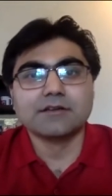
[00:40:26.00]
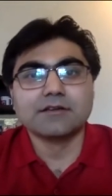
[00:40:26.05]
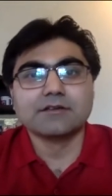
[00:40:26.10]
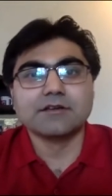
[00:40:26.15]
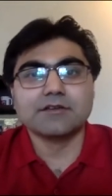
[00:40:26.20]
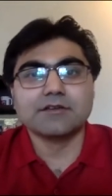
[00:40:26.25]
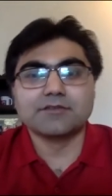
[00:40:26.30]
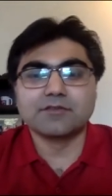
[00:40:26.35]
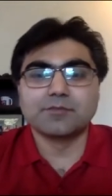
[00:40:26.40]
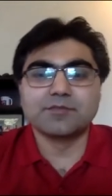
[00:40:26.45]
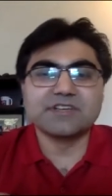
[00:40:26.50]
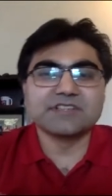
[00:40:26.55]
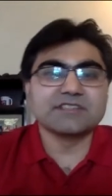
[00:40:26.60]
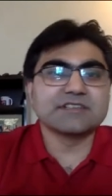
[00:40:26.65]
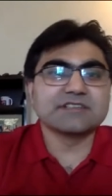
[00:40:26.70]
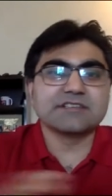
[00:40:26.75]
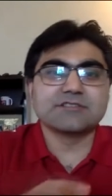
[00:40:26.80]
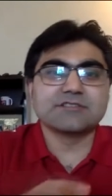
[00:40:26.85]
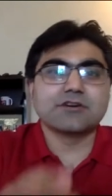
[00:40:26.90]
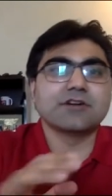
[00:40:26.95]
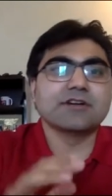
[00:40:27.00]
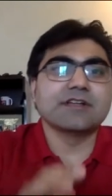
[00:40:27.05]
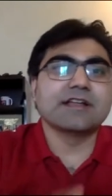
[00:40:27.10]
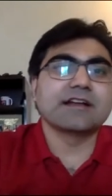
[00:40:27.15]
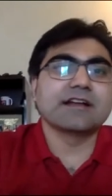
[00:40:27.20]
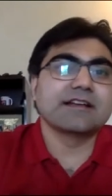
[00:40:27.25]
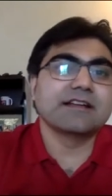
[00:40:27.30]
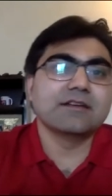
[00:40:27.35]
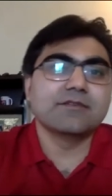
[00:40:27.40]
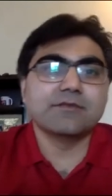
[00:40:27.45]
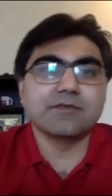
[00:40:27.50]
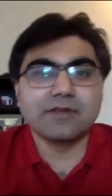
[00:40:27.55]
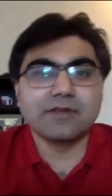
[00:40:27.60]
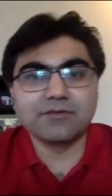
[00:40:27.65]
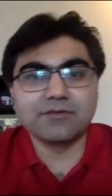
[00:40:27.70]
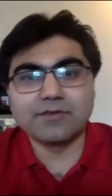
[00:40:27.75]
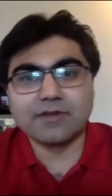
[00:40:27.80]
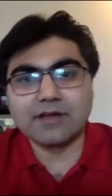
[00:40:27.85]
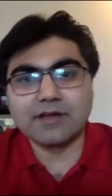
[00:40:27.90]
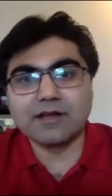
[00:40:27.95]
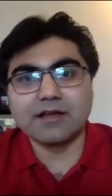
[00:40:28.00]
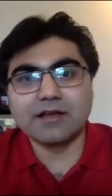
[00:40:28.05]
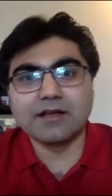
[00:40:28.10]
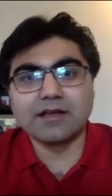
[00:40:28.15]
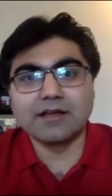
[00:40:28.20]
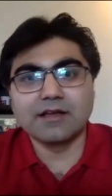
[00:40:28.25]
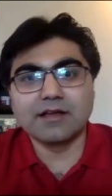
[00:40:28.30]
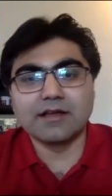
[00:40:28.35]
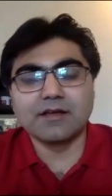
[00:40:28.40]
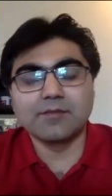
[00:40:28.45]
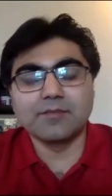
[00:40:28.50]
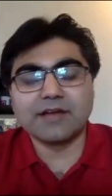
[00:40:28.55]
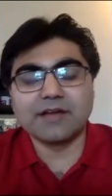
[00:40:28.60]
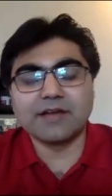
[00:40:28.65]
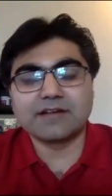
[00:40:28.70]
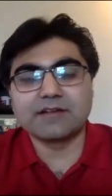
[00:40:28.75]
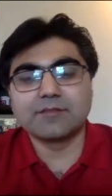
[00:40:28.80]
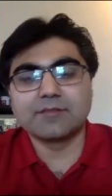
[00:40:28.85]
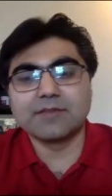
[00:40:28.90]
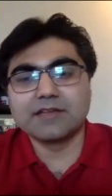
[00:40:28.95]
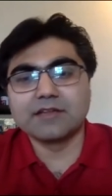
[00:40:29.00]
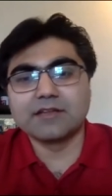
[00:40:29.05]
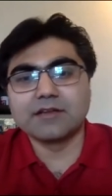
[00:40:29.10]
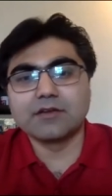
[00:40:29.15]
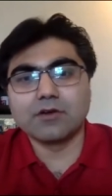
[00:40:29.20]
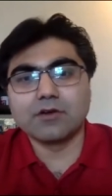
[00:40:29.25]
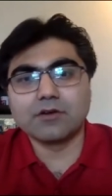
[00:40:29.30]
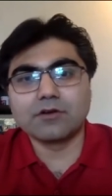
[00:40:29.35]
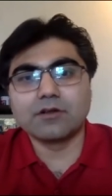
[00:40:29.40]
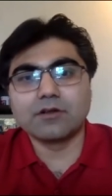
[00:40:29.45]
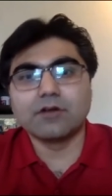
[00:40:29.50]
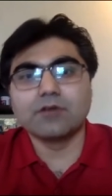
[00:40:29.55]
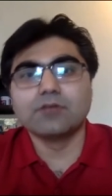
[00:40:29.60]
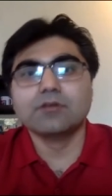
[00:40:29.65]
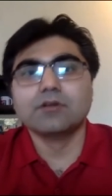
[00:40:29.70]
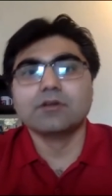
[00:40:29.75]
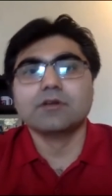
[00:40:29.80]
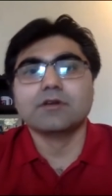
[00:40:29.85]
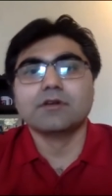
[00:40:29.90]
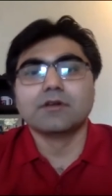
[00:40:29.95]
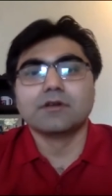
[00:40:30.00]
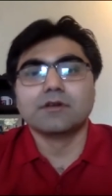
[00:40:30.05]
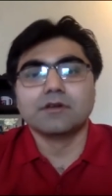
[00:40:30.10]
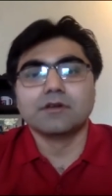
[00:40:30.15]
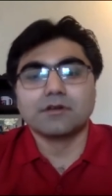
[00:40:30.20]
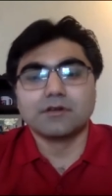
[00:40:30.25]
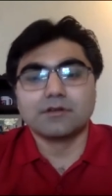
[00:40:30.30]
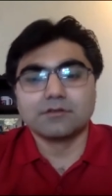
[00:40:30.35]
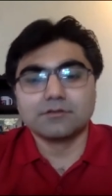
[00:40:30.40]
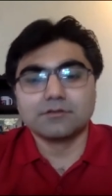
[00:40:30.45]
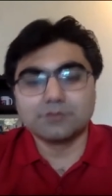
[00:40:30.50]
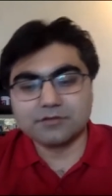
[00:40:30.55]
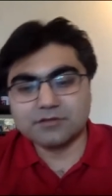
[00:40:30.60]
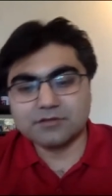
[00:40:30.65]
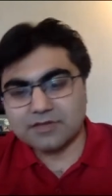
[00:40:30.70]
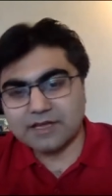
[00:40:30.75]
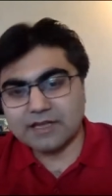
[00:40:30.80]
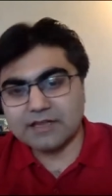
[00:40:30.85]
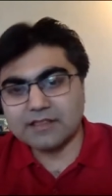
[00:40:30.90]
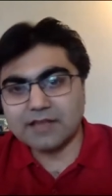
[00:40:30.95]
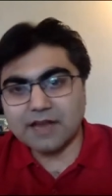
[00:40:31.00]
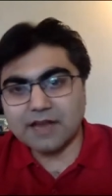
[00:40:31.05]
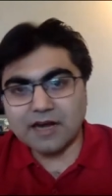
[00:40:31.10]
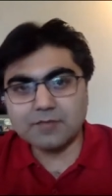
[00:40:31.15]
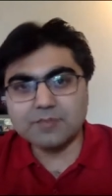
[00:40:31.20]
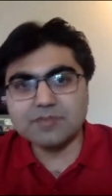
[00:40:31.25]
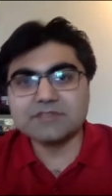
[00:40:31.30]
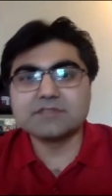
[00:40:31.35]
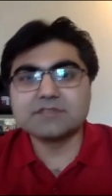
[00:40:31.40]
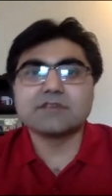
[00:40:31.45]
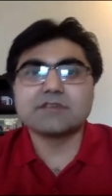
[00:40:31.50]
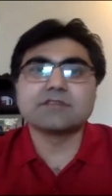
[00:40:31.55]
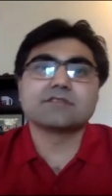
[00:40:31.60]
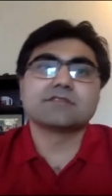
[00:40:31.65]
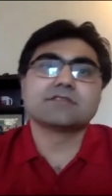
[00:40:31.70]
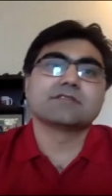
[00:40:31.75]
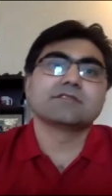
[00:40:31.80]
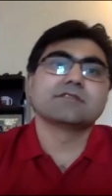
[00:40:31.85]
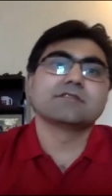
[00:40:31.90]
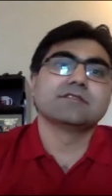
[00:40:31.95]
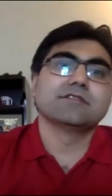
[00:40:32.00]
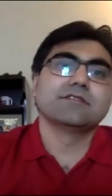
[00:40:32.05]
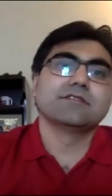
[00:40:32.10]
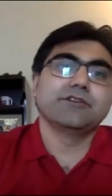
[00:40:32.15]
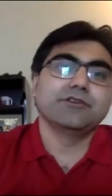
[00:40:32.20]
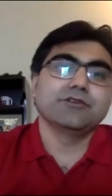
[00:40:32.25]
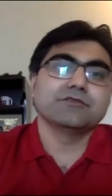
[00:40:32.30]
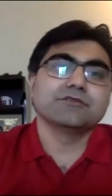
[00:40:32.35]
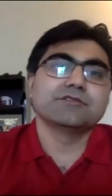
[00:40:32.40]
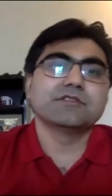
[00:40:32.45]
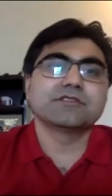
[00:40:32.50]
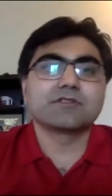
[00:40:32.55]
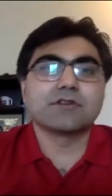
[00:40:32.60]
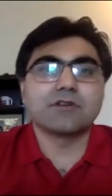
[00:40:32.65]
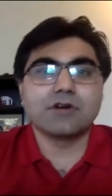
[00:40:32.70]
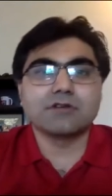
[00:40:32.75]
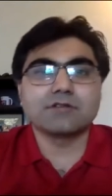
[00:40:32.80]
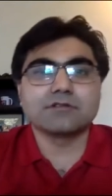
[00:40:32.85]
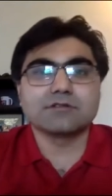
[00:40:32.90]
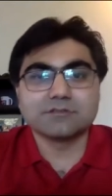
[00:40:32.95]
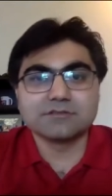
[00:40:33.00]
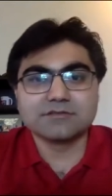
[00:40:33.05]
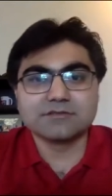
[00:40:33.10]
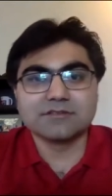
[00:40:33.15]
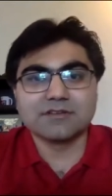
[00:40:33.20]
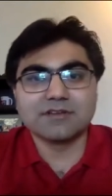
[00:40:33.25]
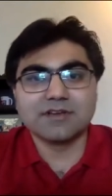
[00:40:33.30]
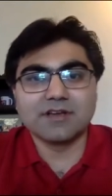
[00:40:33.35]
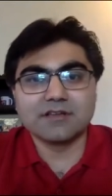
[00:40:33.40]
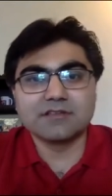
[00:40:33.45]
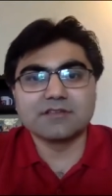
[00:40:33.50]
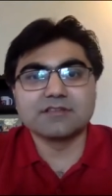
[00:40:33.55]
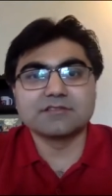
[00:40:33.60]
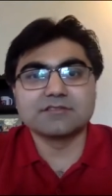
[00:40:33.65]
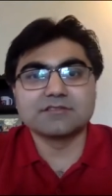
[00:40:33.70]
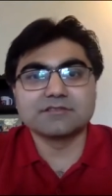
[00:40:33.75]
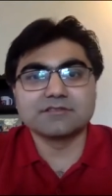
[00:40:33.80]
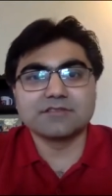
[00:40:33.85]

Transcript: if the business is not directly in, in, uh, impacted by the lockdown, so can that business use this clause? This no,